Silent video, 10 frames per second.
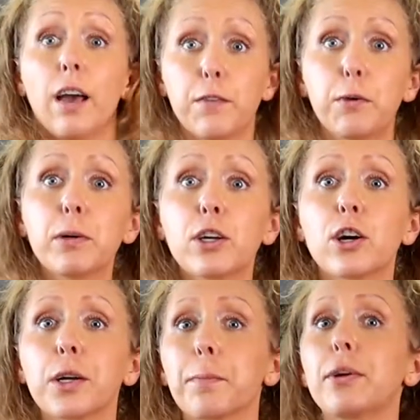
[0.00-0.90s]
if you want to grow
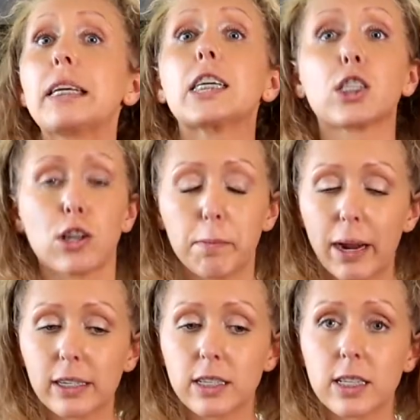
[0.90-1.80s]
your booty, start
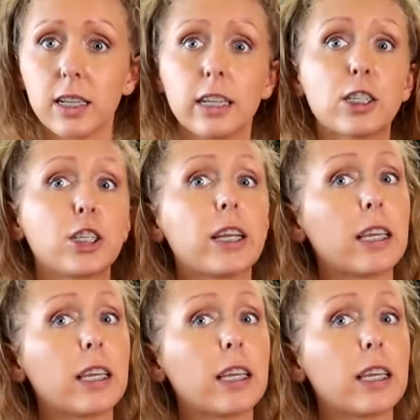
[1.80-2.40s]
practicing clenching.